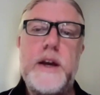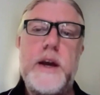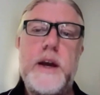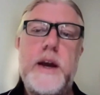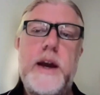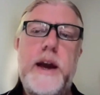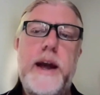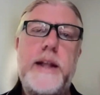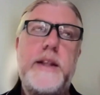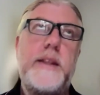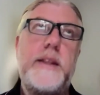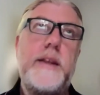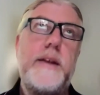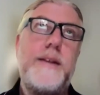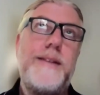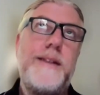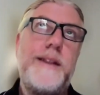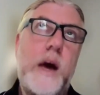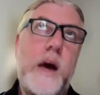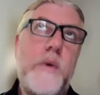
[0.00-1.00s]
And
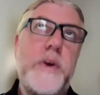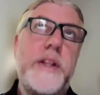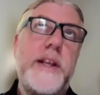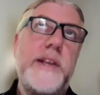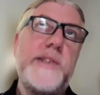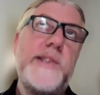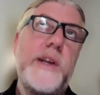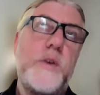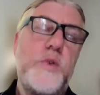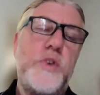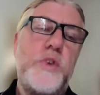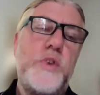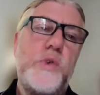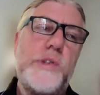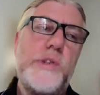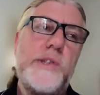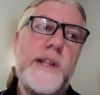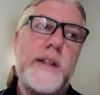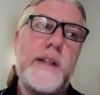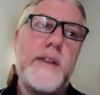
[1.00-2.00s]
nowadays, the good news
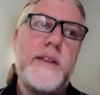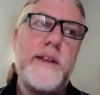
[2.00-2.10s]
is that the